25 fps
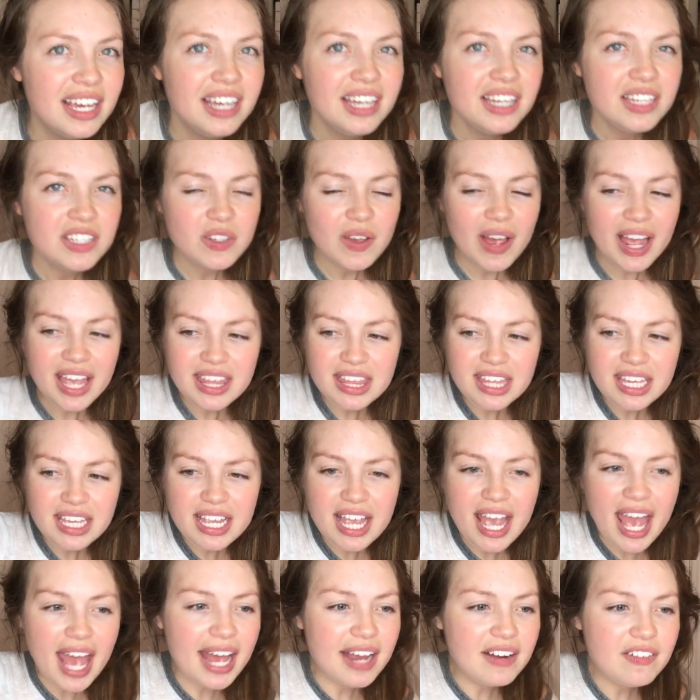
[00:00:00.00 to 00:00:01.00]
So I think
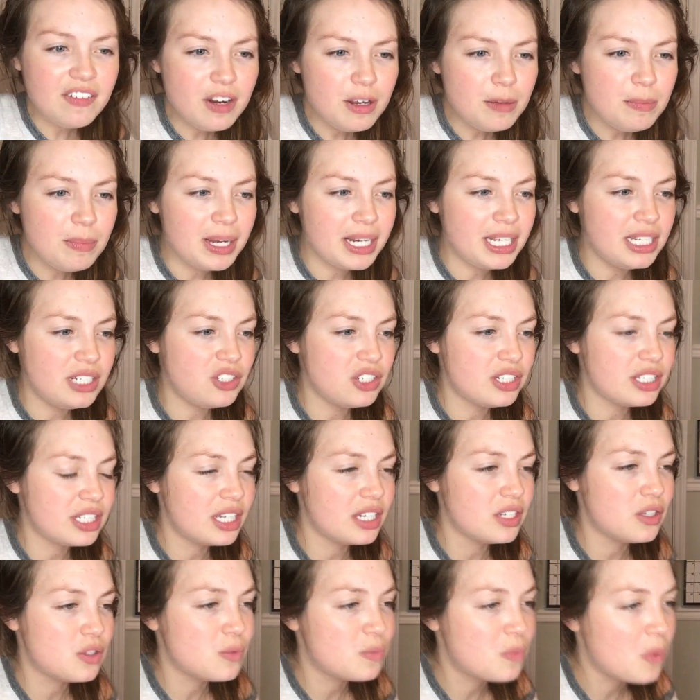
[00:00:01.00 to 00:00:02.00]
everybody just
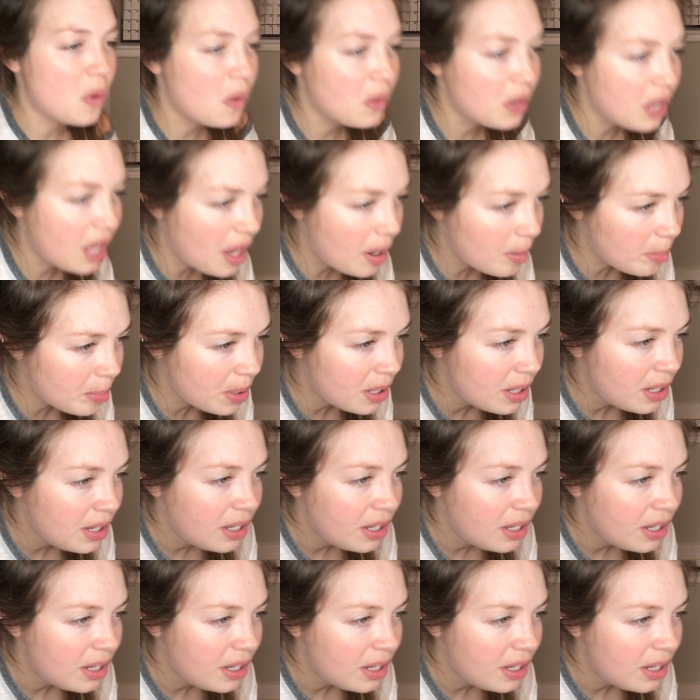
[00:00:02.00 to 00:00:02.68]
gets roll up.